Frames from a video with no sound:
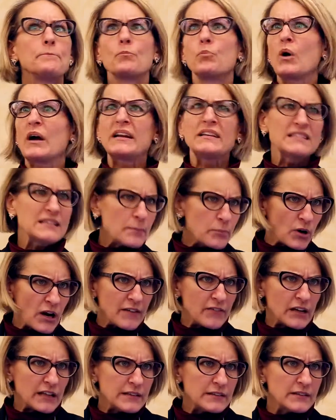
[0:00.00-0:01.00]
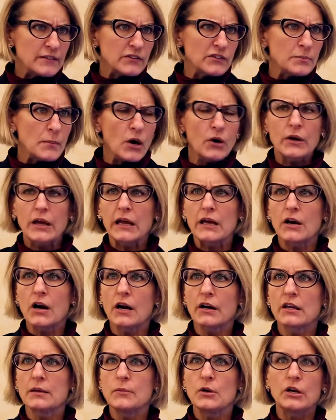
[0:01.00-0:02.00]
What is the prevalence of smoking in
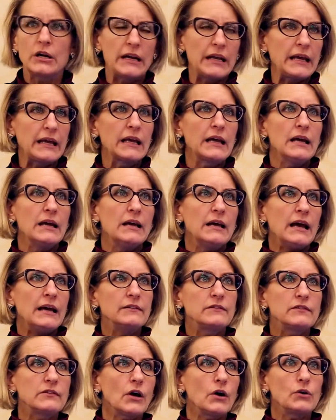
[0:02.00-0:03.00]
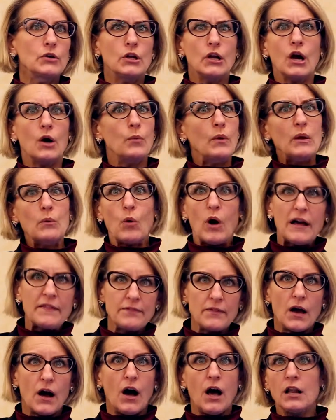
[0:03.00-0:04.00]
our community? And so, we want
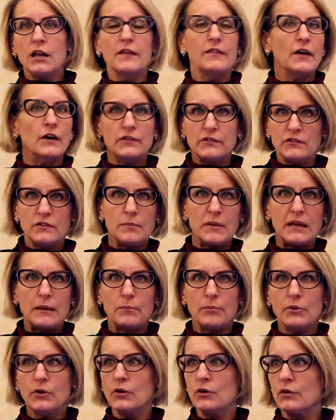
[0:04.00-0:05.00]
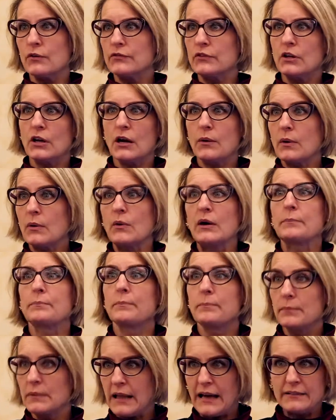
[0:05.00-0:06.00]
all of those to be improved. We want
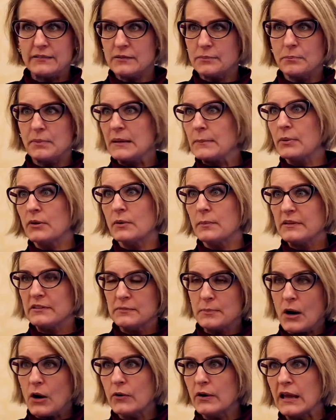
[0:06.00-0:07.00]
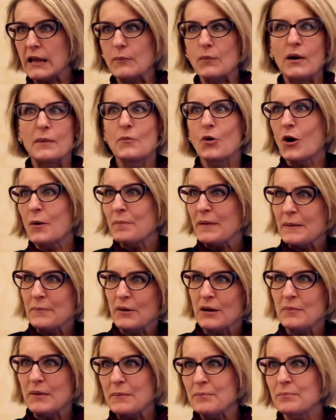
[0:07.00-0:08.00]
less people to be smoking. We want more
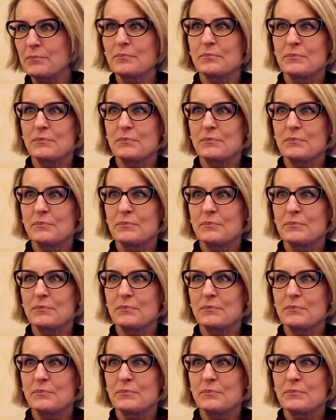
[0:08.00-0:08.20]
people to be,